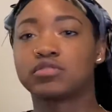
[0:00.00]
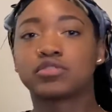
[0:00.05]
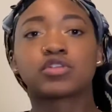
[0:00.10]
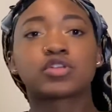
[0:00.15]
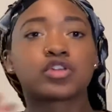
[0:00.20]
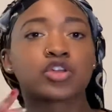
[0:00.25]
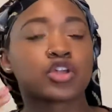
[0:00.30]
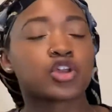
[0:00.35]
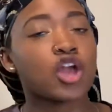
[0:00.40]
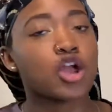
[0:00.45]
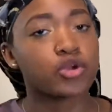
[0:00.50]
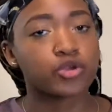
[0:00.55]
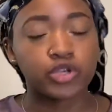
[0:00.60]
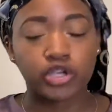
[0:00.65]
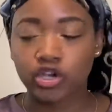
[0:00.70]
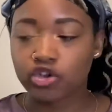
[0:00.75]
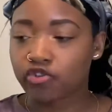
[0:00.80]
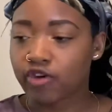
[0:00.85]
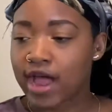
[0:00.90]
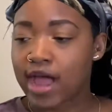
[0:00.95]
You know, you
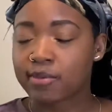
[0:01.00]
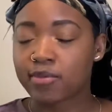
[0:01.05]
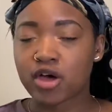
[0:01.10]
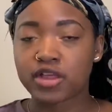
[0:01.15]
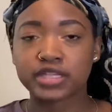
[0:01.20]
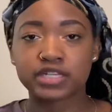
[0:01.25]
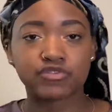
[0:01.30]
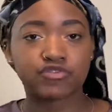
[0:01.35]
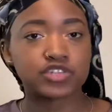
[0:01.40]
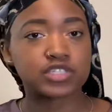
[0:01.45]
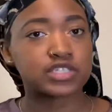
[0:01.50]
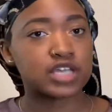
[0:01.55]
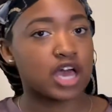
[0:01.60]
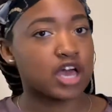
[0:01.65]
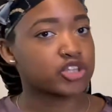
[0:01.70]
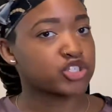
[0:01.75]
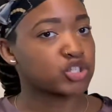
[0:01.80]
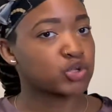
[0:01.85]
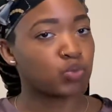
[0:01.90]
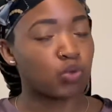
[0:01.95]
can grab all the different
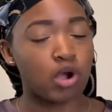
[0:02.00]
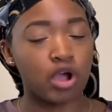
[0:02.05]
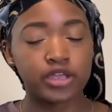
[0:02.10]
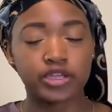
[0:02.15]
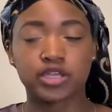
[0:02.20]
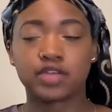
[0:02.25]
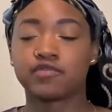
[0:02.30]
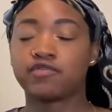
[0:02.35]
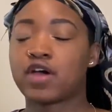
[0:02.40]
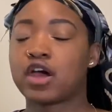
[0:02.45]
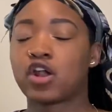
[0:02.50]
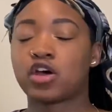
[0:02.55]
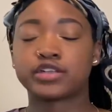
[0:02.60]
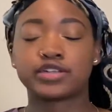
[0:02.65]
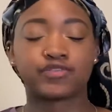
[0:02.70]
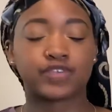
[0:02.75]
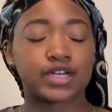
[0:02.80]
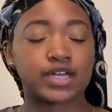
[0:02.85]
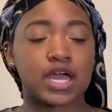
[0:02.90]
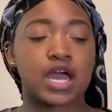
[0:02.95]
styles you want, you can find all
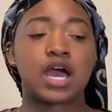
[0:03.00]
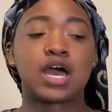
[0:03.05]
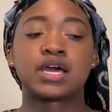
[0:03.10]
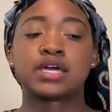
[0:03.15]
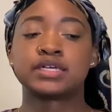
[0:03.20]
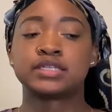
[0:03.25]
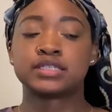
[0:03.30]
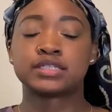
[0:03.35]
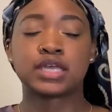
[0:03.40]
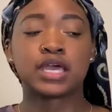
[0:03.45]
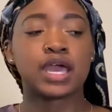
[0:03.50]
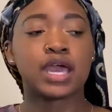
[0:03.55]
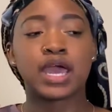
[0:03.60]
different kinds.